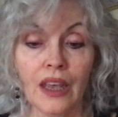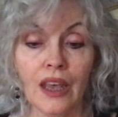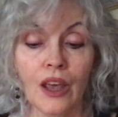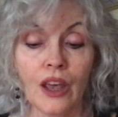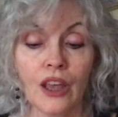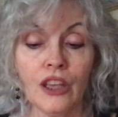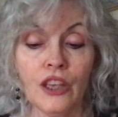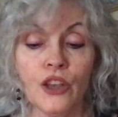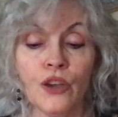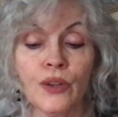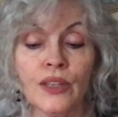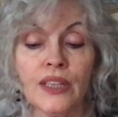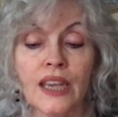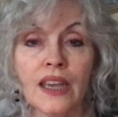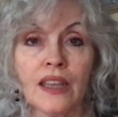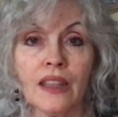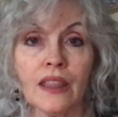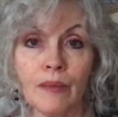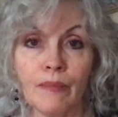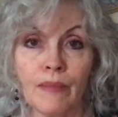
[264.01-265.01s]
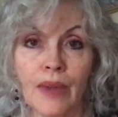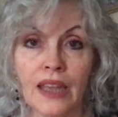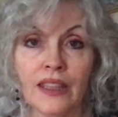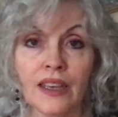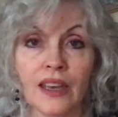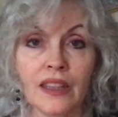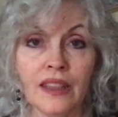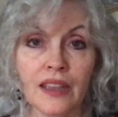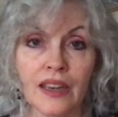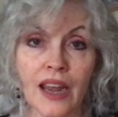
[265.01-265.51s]
Using the
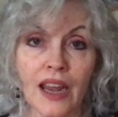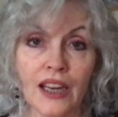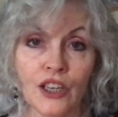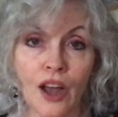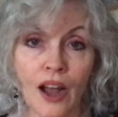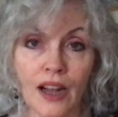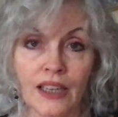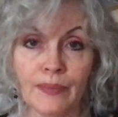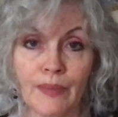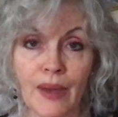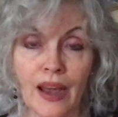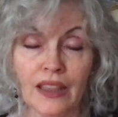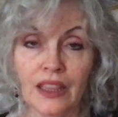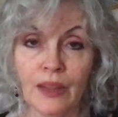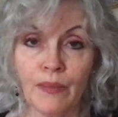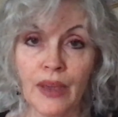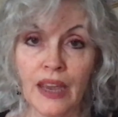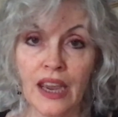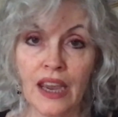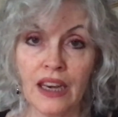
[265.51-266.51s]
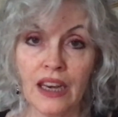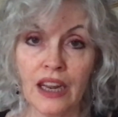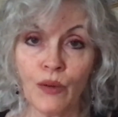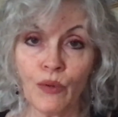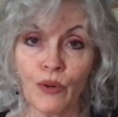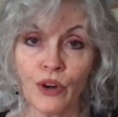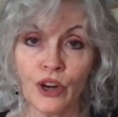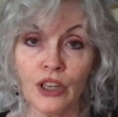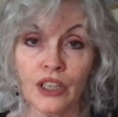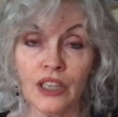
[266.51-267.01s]
method that I talked about in the beginning, where
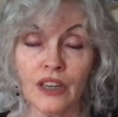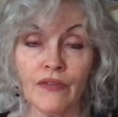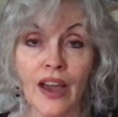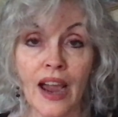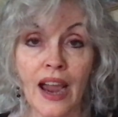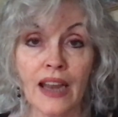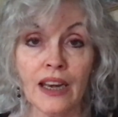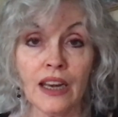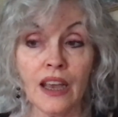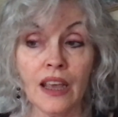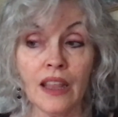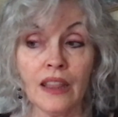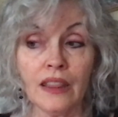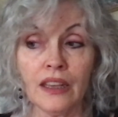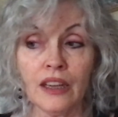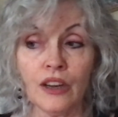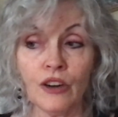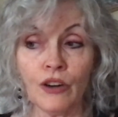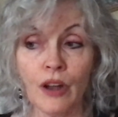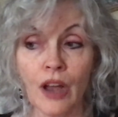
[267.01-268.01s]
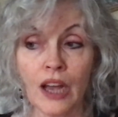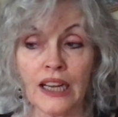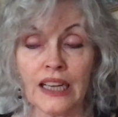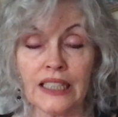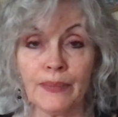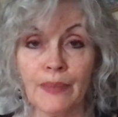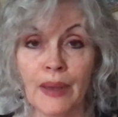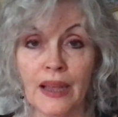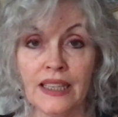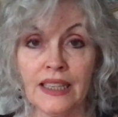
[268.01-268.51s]
you divide your
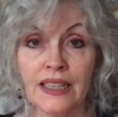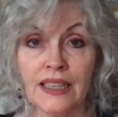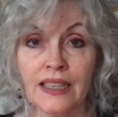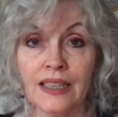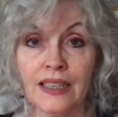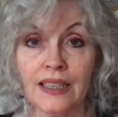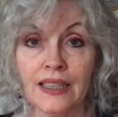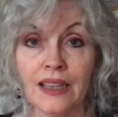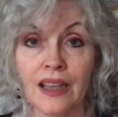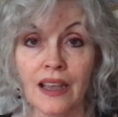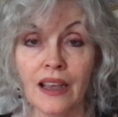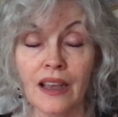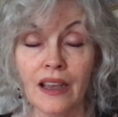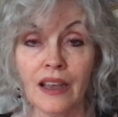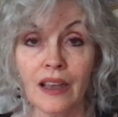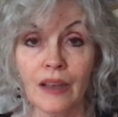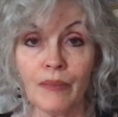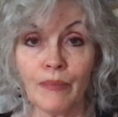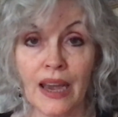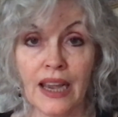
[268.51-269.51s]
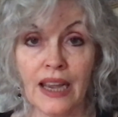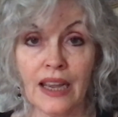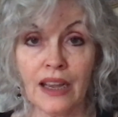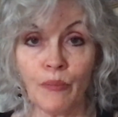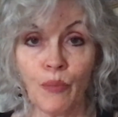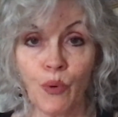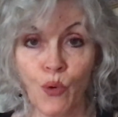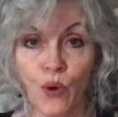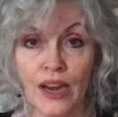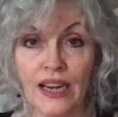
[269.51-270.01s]
expenses by
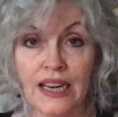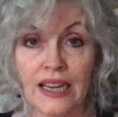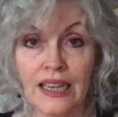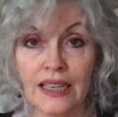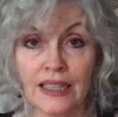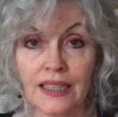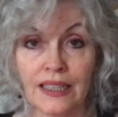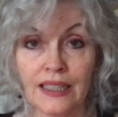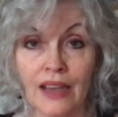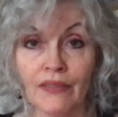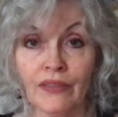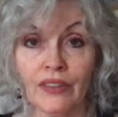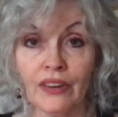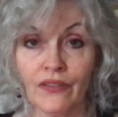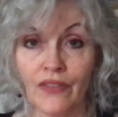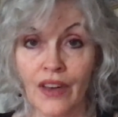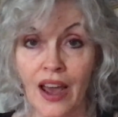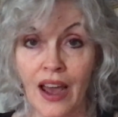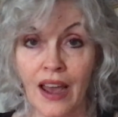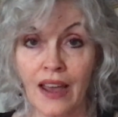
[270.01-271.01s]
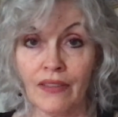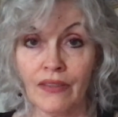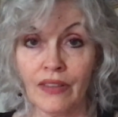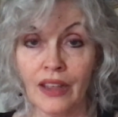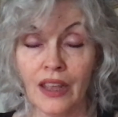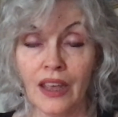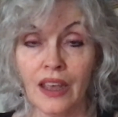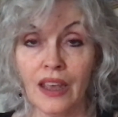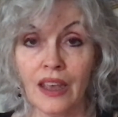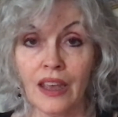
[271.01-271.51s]
0.75,
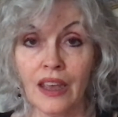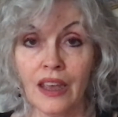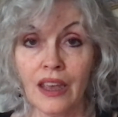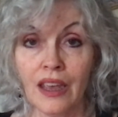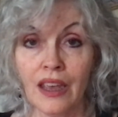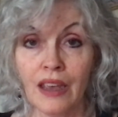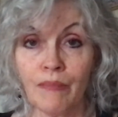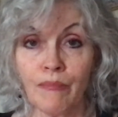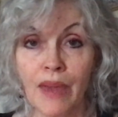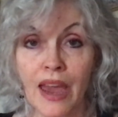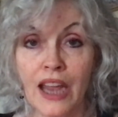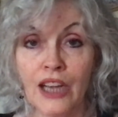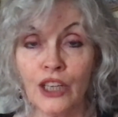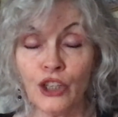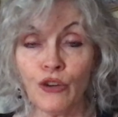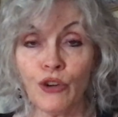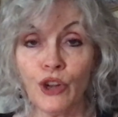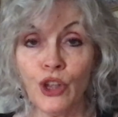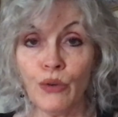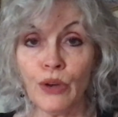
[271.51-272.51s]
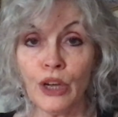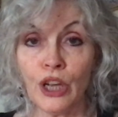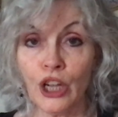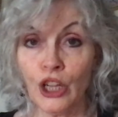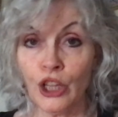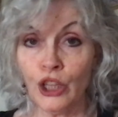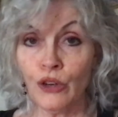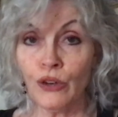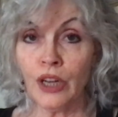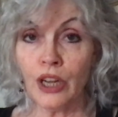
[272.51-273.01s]
make sure you
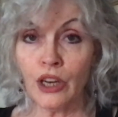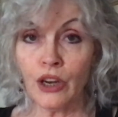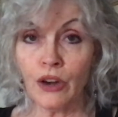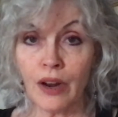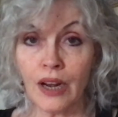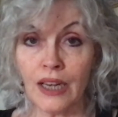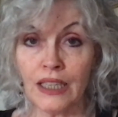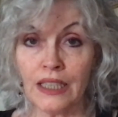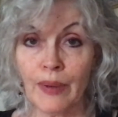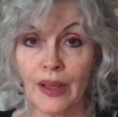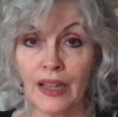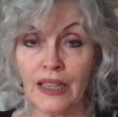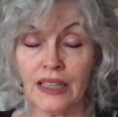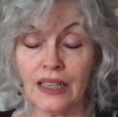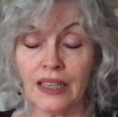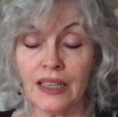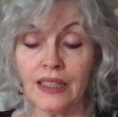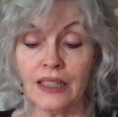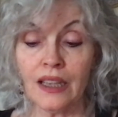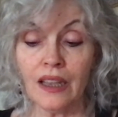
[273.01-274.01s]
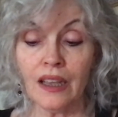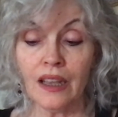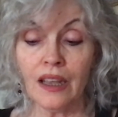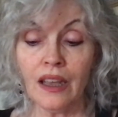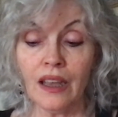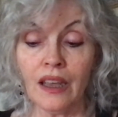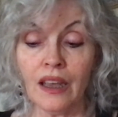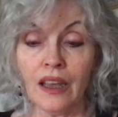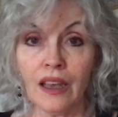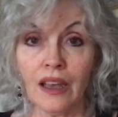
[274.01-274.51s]
include in your expenses
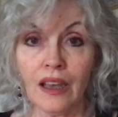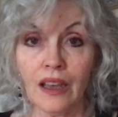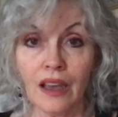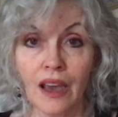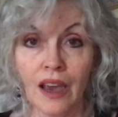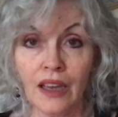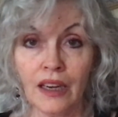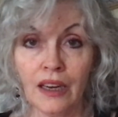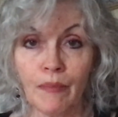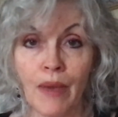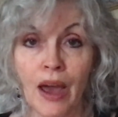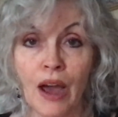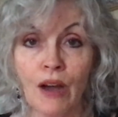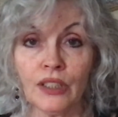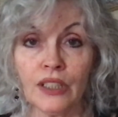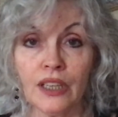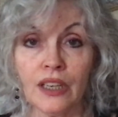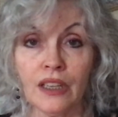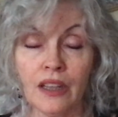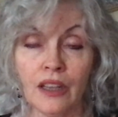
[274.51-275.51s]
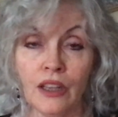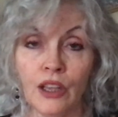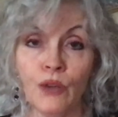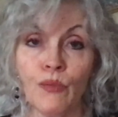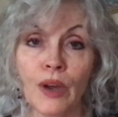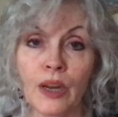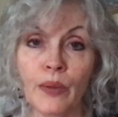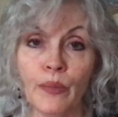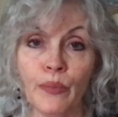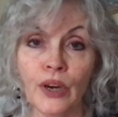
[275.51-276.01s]
an amount that you
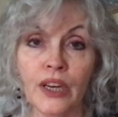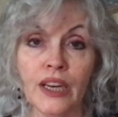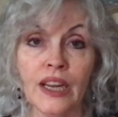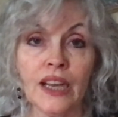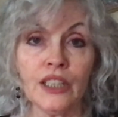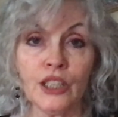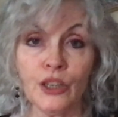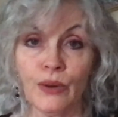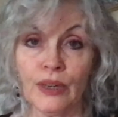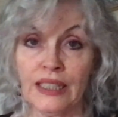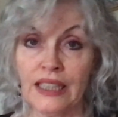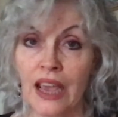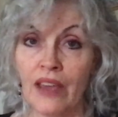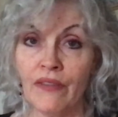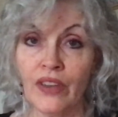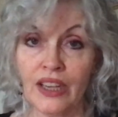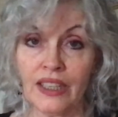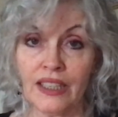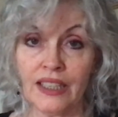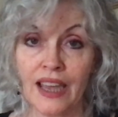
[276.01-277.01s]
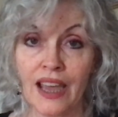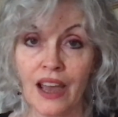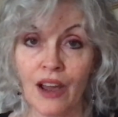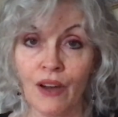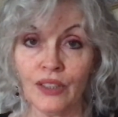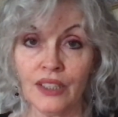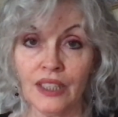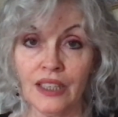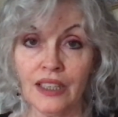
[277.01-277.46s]
want to put into a savings account.